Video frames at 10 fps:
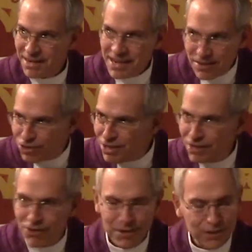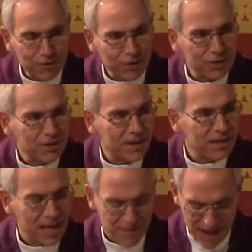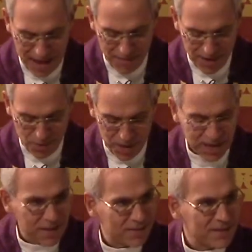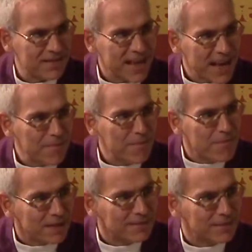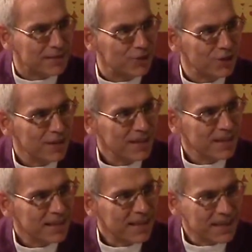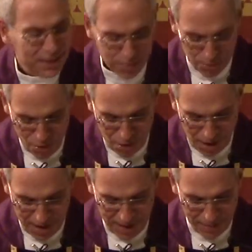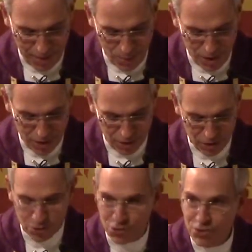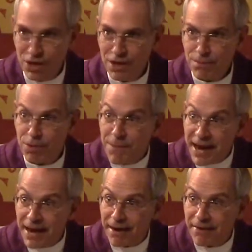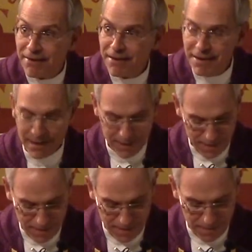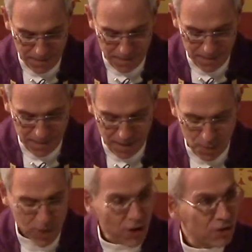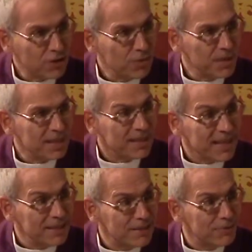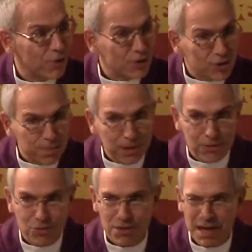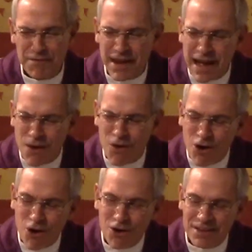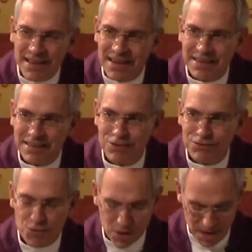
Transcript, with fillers: each year on this first Sunday of Advent, we hear the same message that is proclaimed that we are to prepare, that we are to be attentive to our spiritual life and how hard that is for